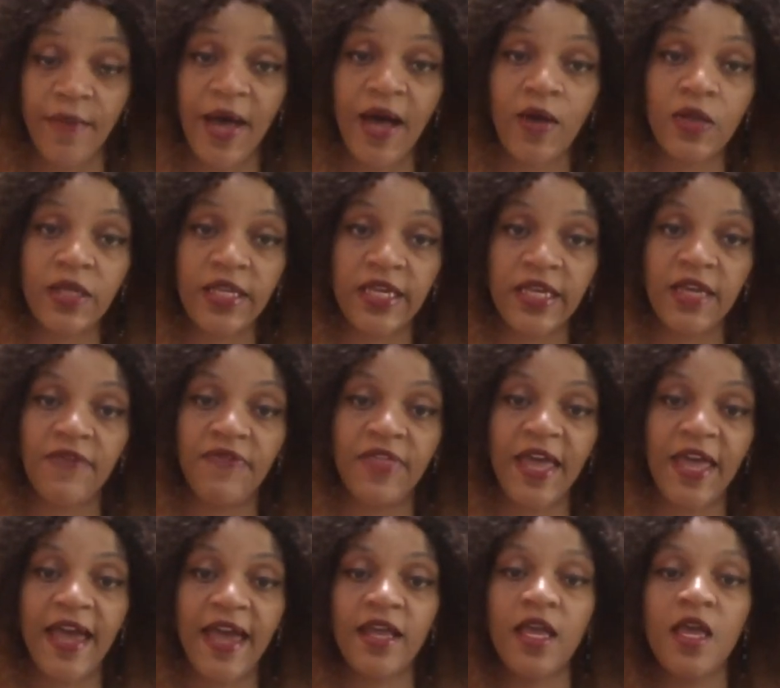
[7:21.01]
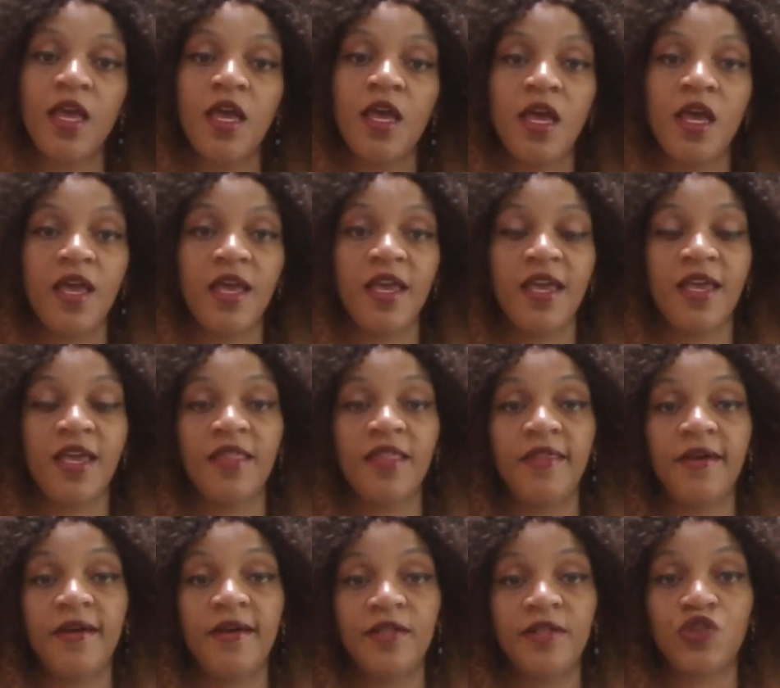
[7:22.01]
I'll leave that in
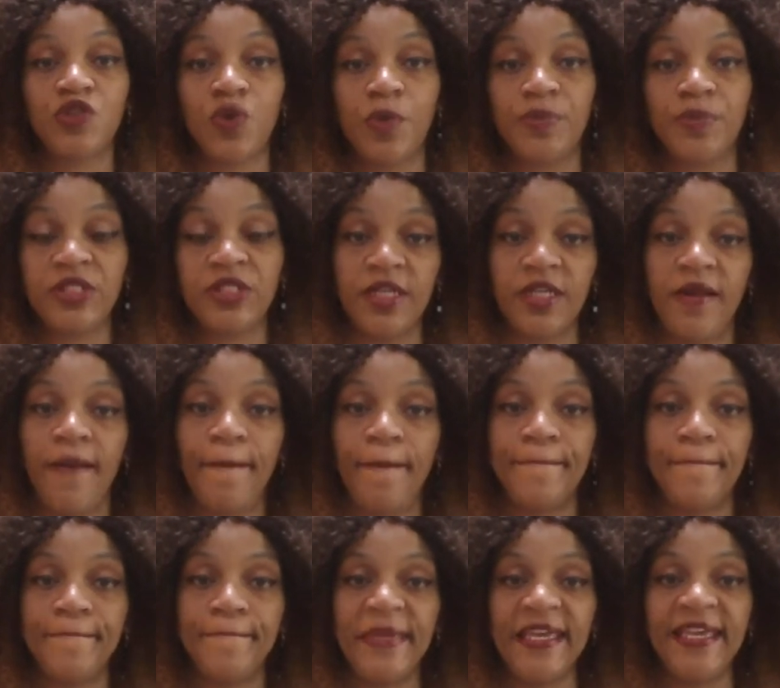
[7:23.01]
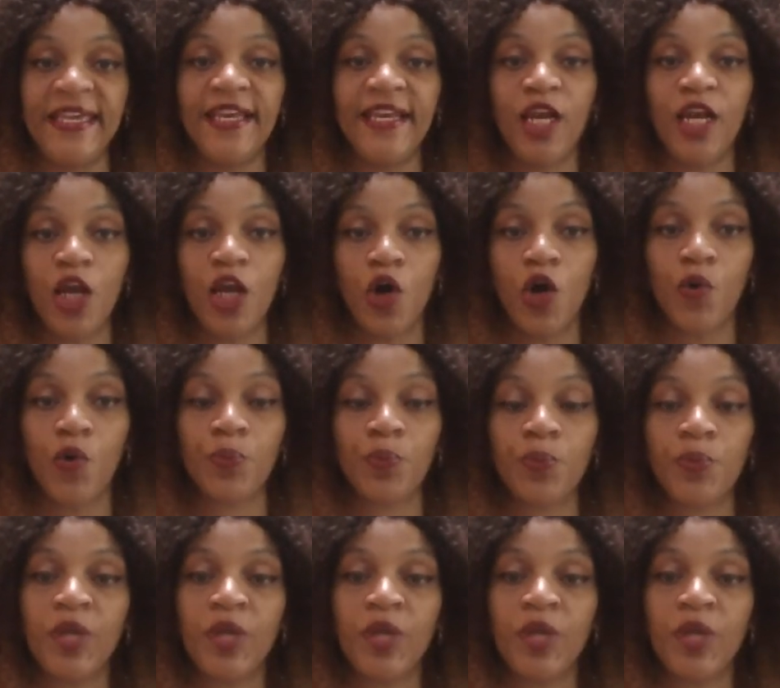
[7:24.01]
the description below.